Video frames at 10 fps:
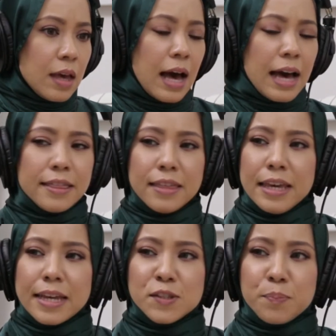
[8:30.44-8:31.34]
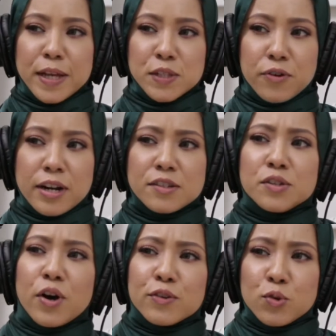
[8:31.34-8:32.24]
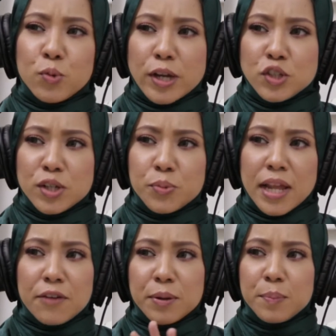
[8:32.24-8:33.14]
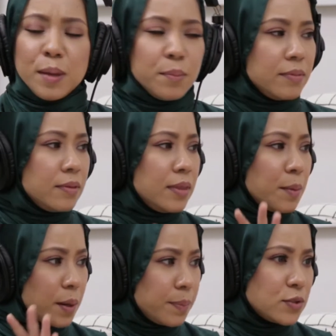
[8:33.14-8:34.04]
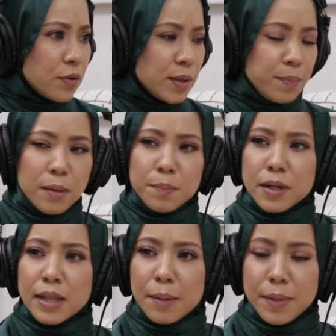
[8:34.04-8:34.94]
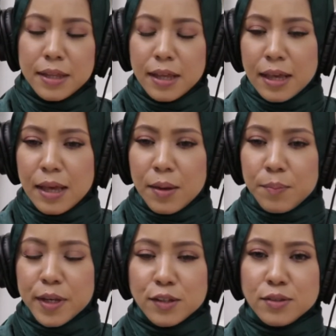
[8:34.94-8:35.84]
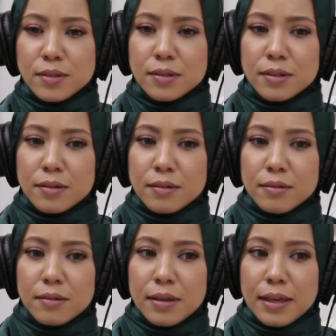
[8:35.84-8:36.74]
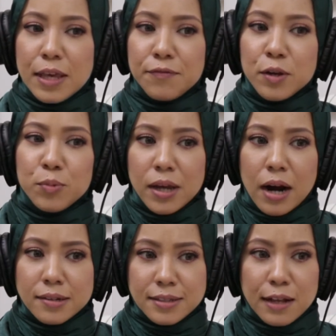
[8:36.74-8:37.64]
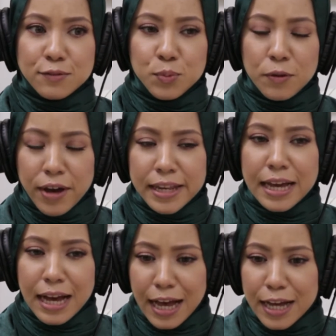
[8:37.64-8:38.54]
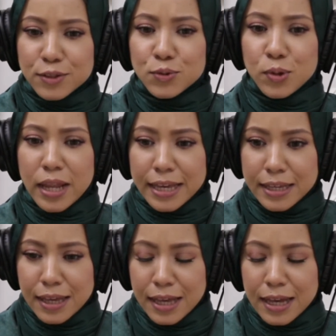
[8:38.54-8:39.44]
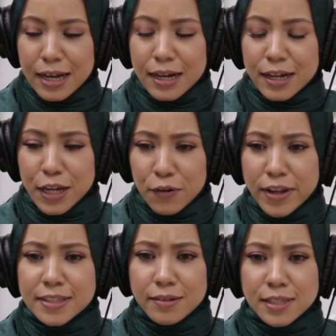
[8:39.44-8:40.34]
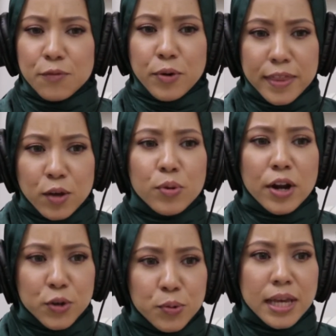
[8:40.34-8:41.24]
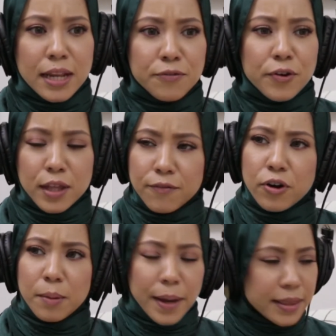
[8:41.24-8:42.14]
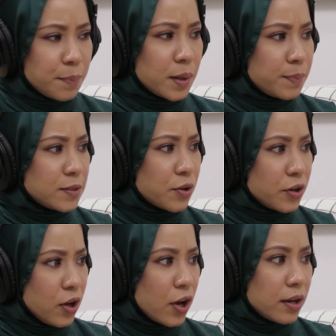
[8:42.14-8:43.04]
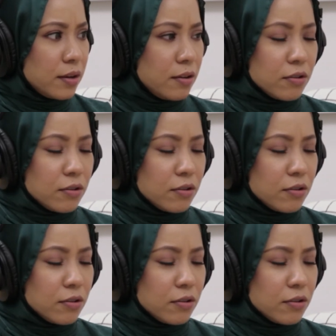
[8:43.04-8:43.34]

I think it's best for us not to question whatever the purpose of the people. I mean, because even we ourselves, we find it hard to convince ourselves whether we are doing it for a better purpose or not.